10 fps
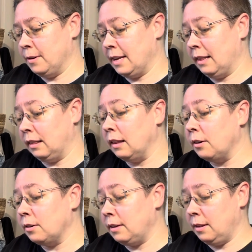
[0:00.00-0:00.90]
and
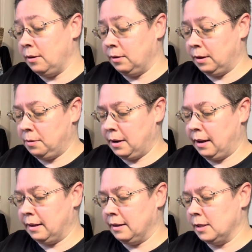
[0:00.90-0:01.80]
literally the only thing
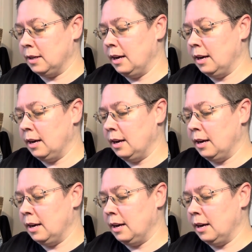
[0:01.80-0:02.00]
that is